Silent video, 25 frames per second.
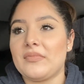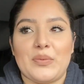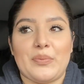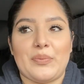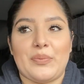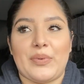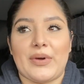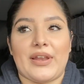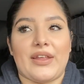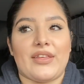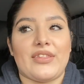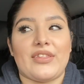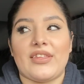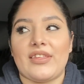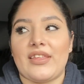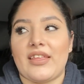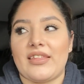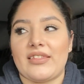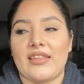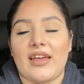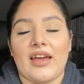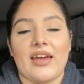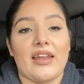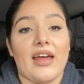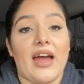But other
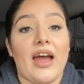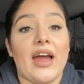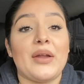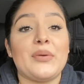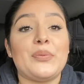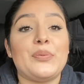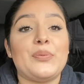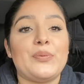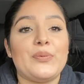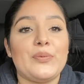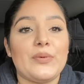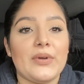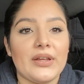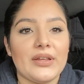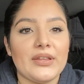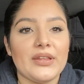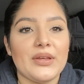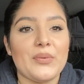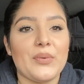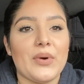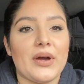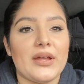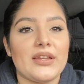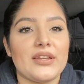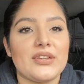than that, I really
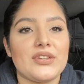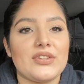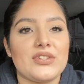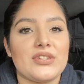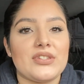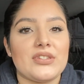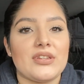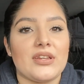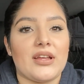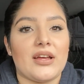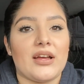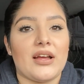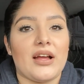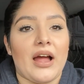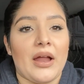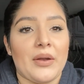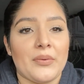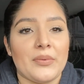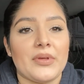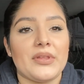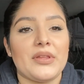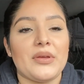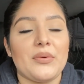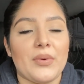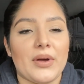wanted
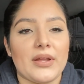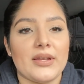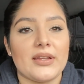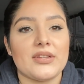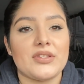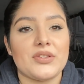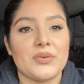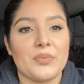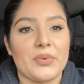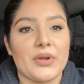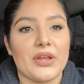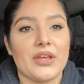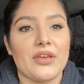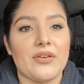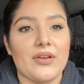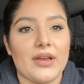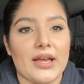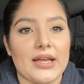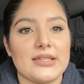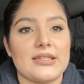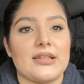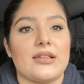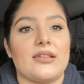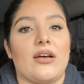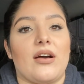to bring you
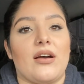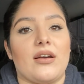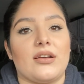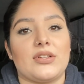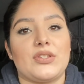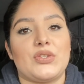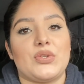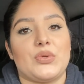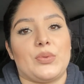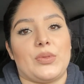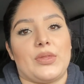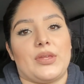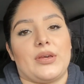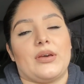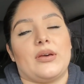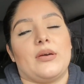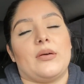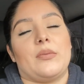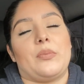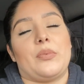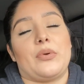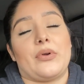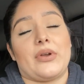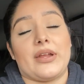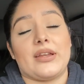guys along to the
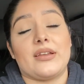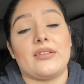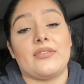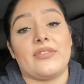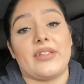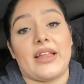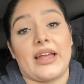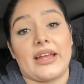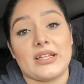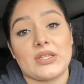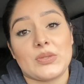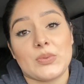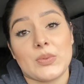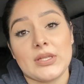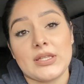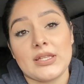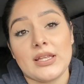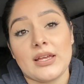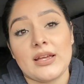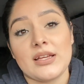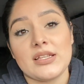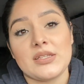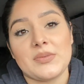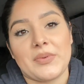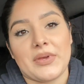Parade of Lights with
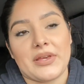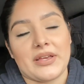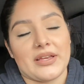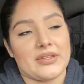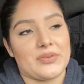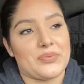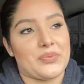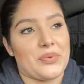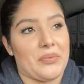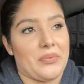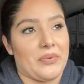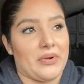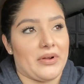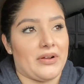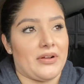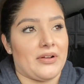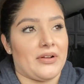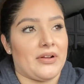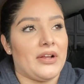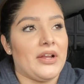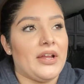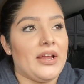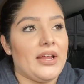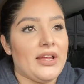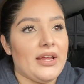us, because we
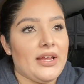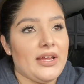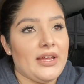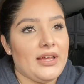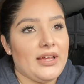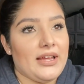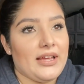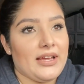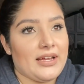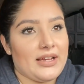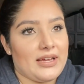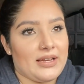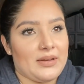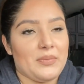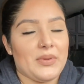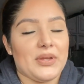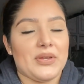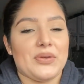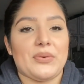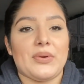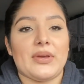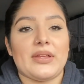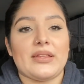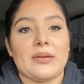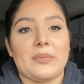were going to be
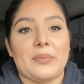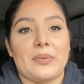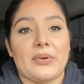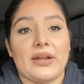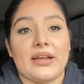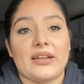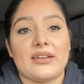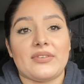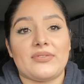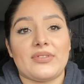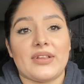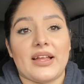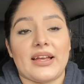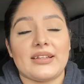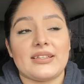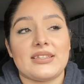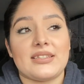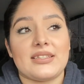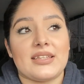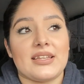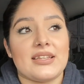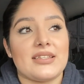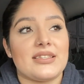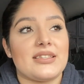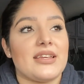doing the Parade of Lights
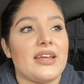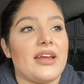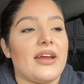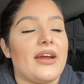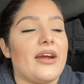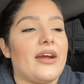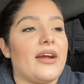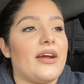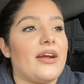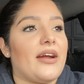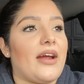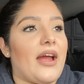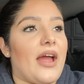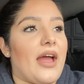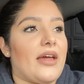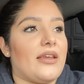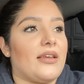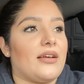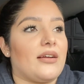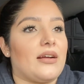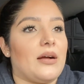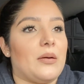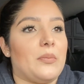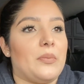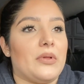this year and
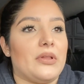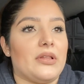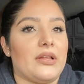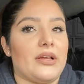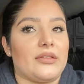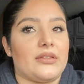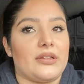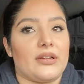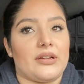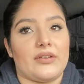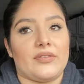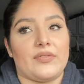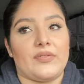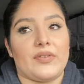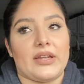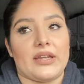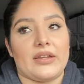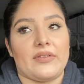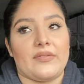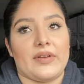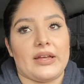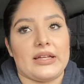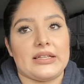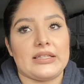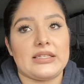a couple other fun
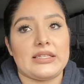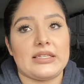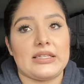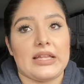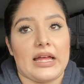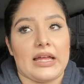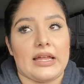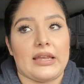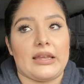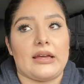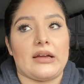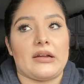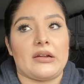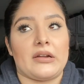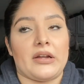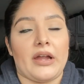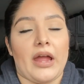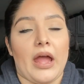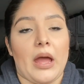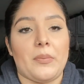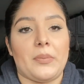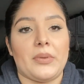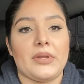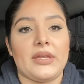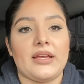events that are
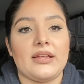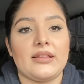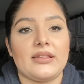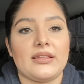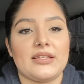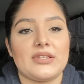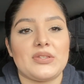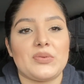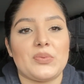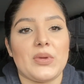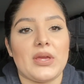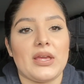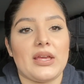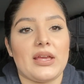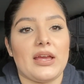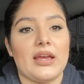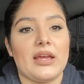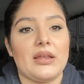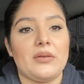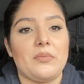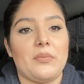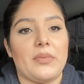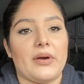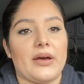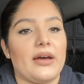happening this
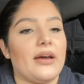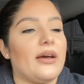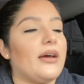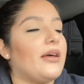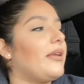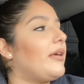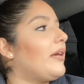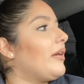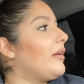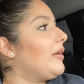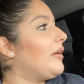weekend, but